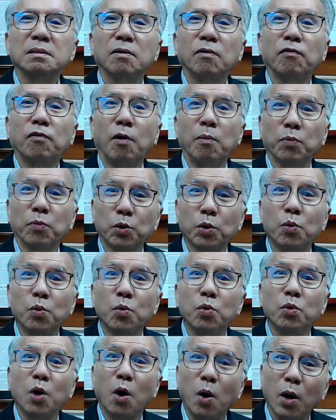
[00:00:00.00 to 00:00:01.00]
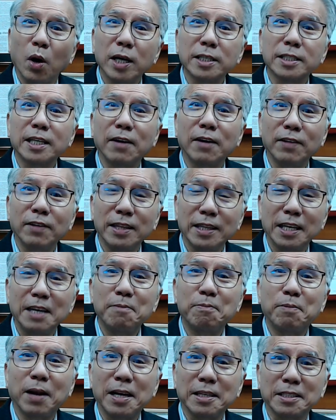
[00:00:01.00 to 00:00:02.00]
From $2.70
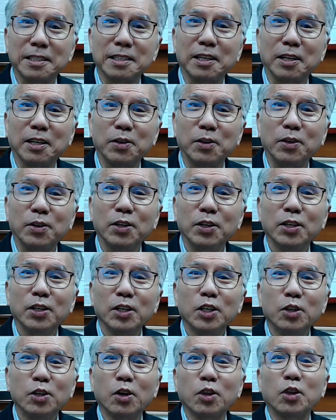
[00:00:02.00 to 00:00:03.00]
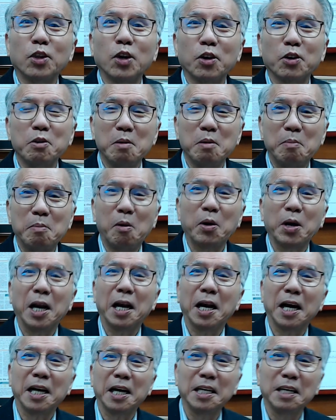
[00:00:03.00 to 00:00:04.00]
plus, you know. You're talking about more than
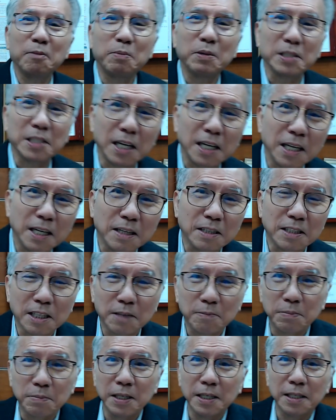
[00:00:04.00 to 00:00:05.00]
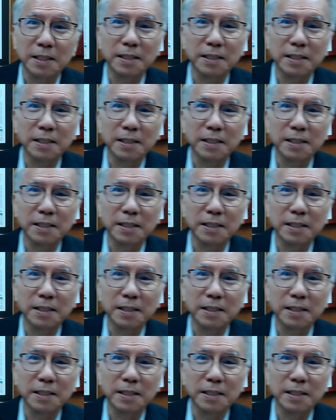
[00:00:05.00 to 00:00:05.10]
90% disappeared.